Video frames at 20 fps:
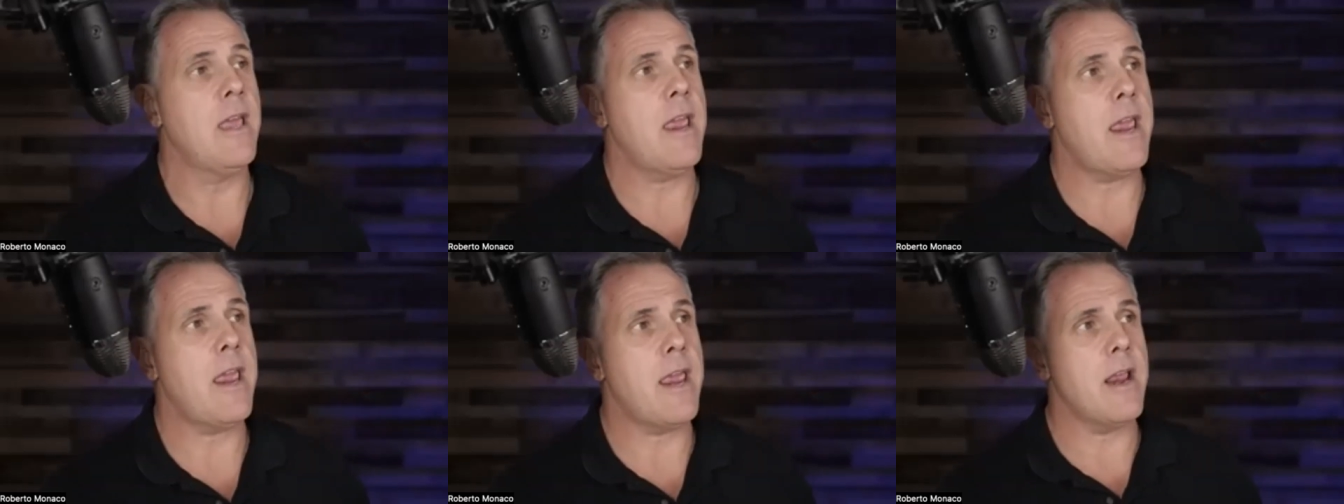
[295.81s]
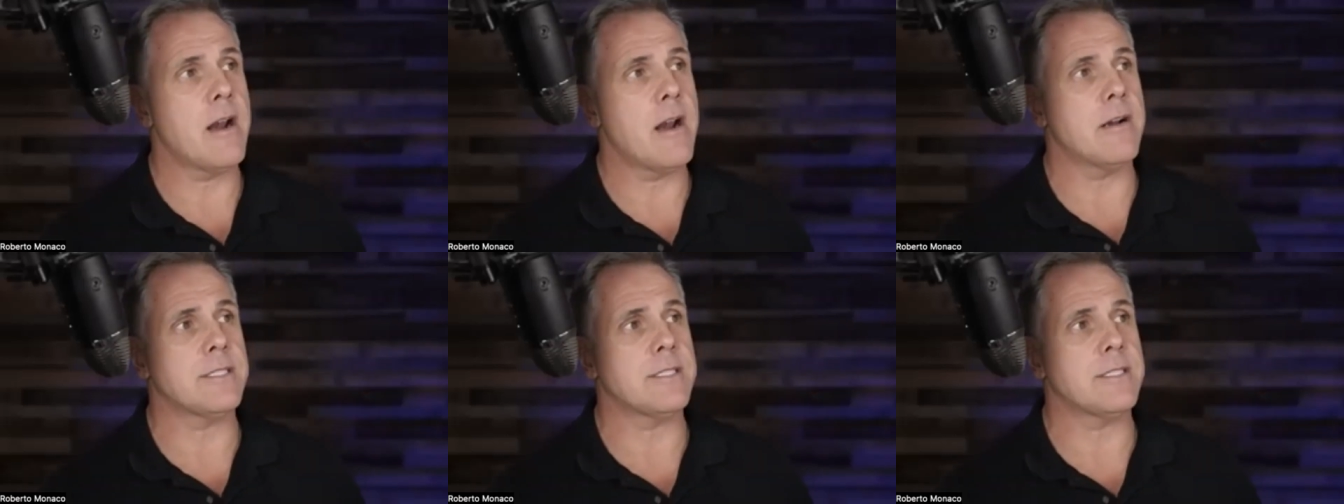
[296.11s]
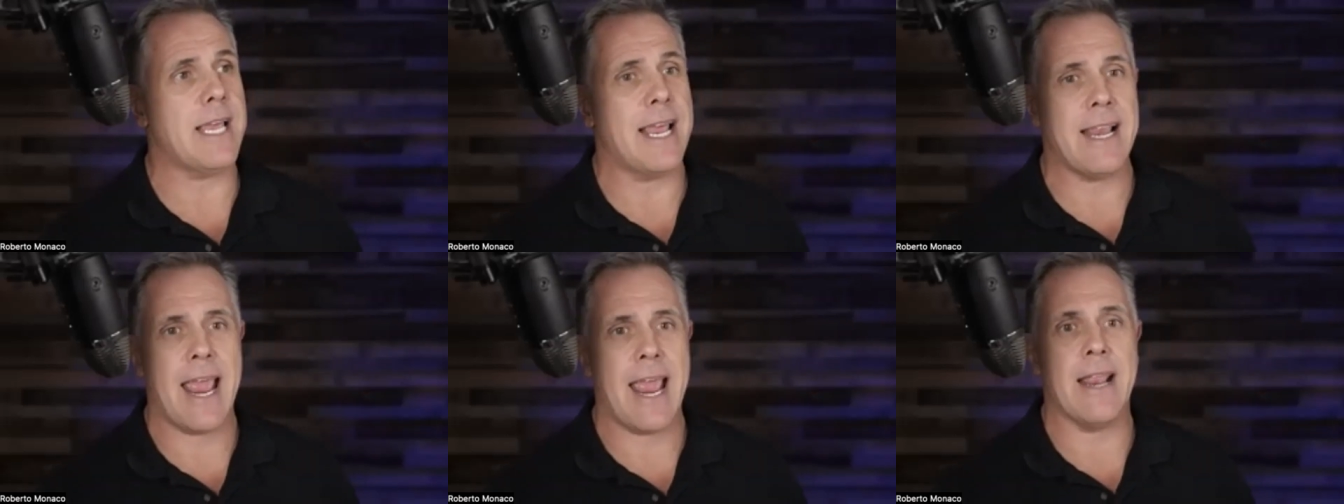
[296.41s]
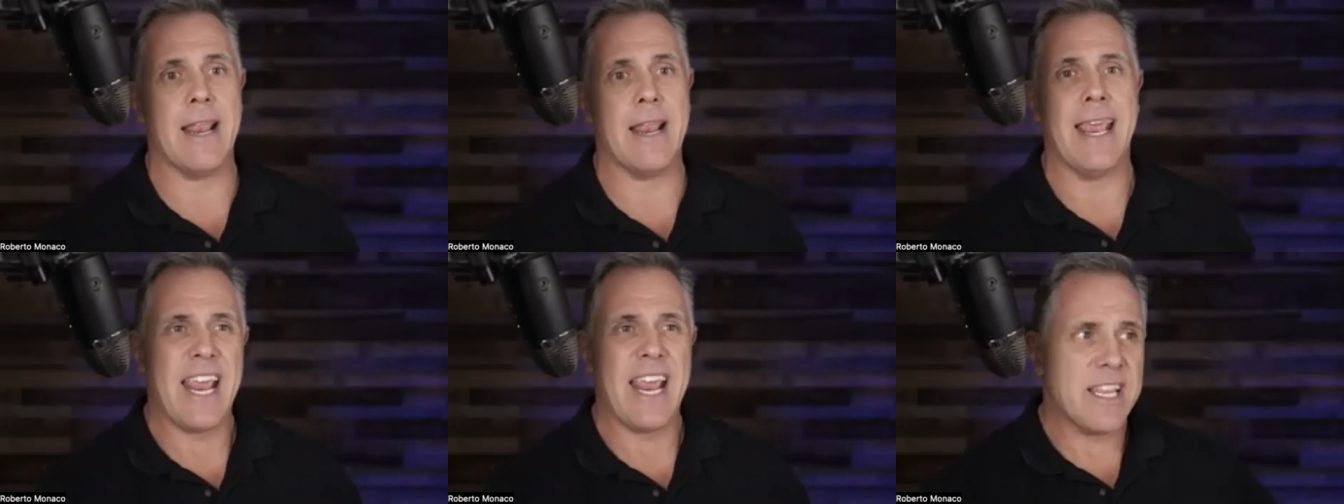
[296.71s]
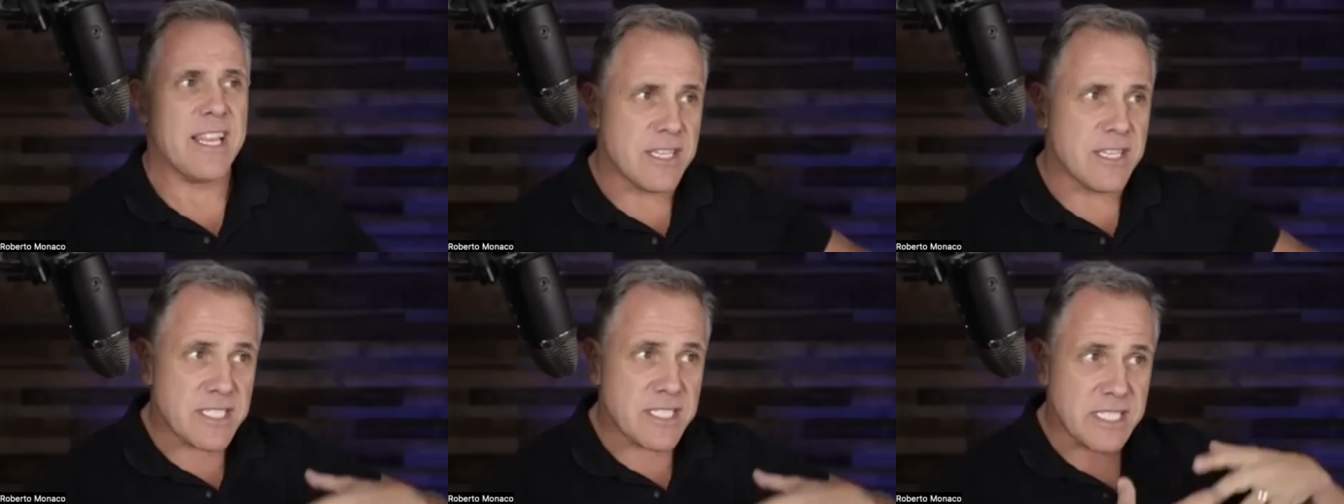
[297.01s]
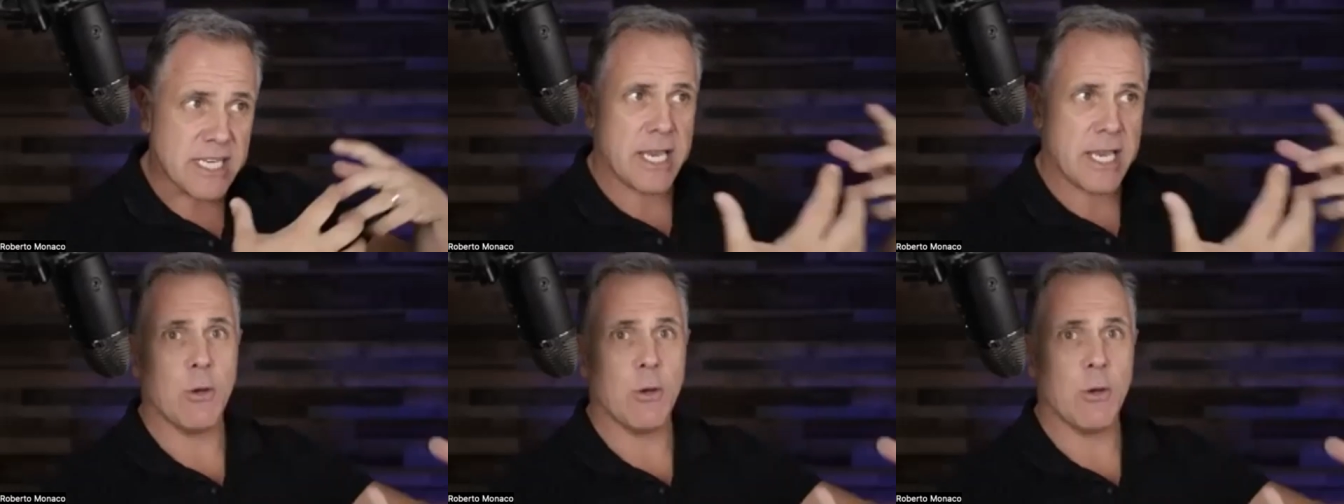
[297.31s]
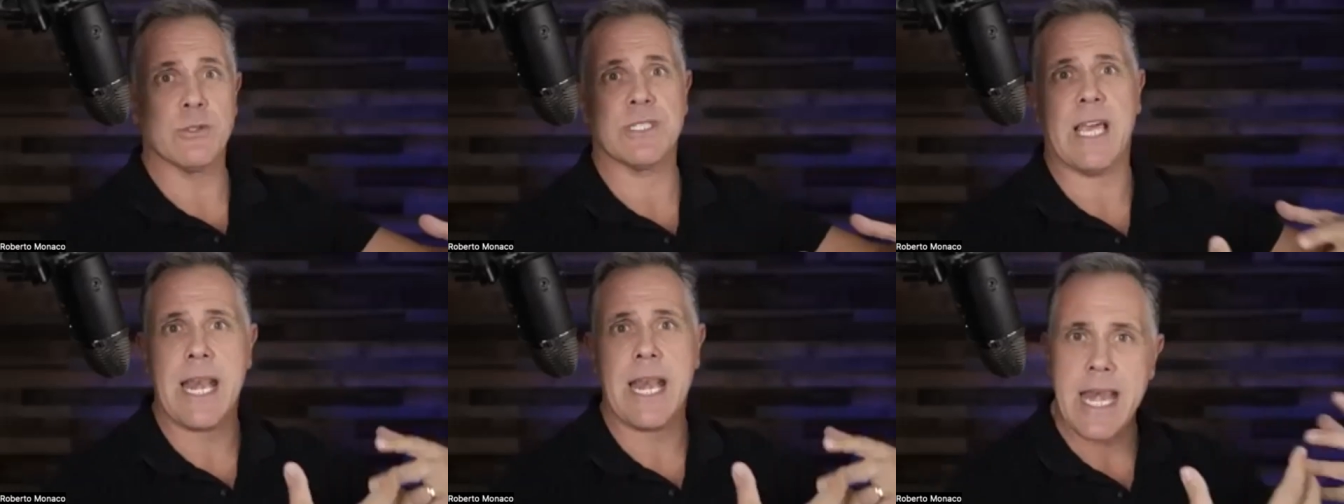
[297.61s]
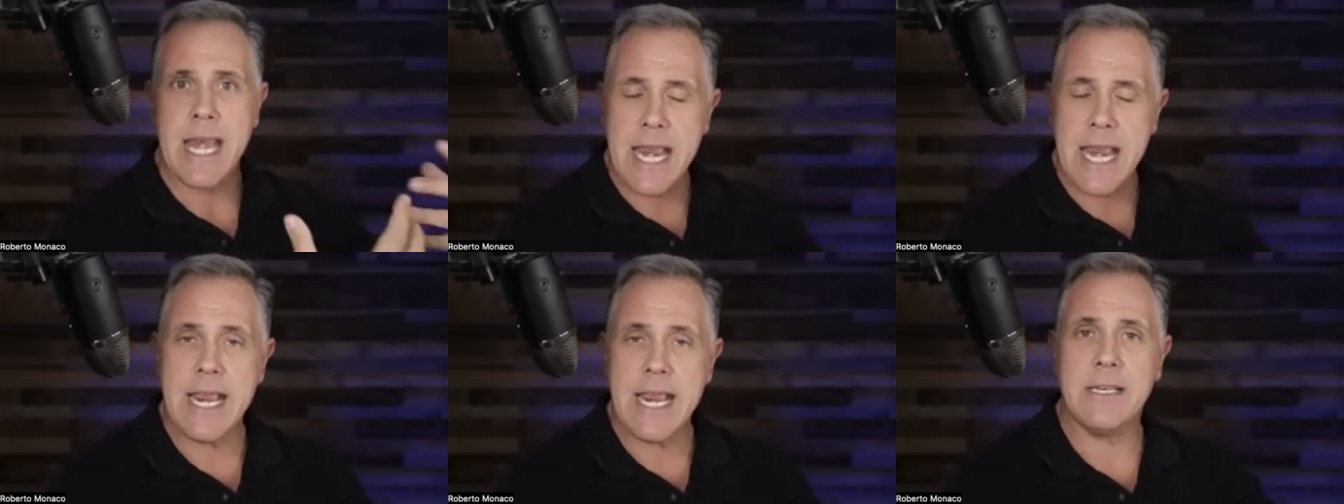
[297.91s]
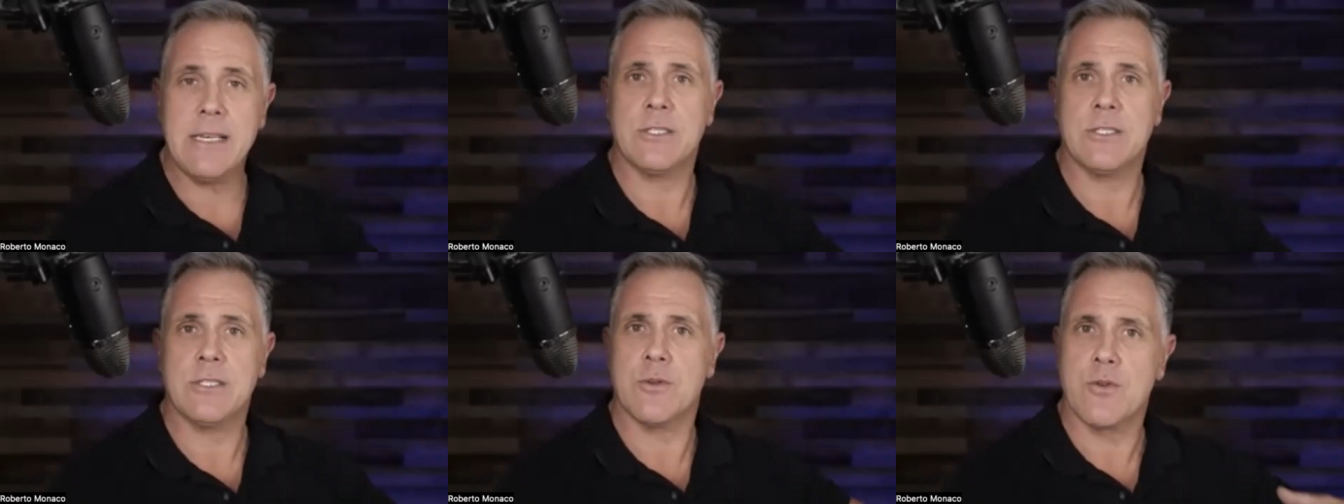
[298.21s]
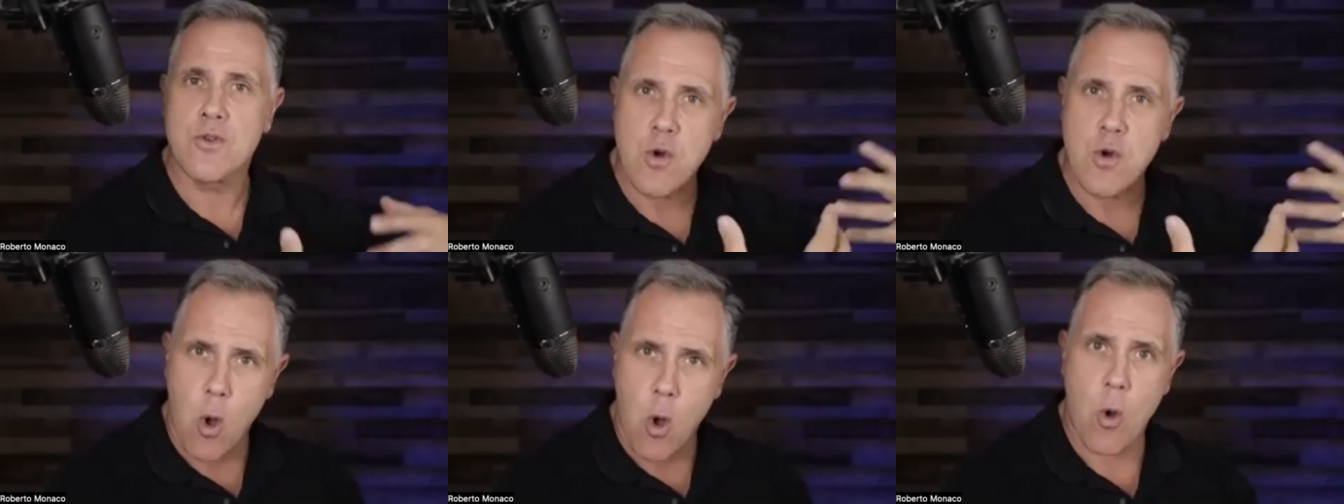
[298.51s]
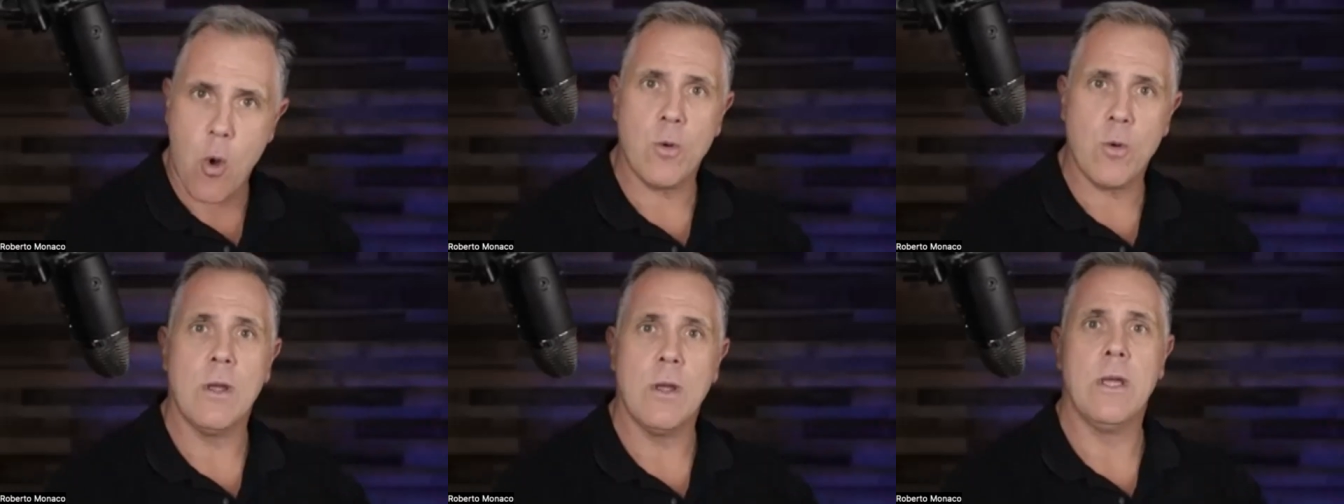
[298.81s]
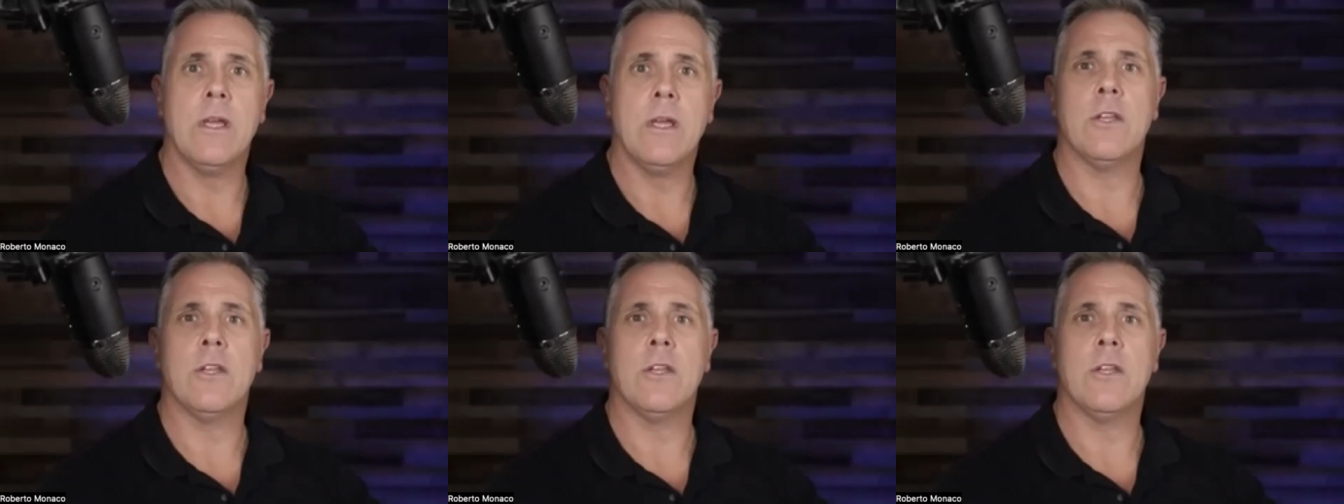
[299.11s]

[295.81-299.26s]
here's and, and the skills i need to grow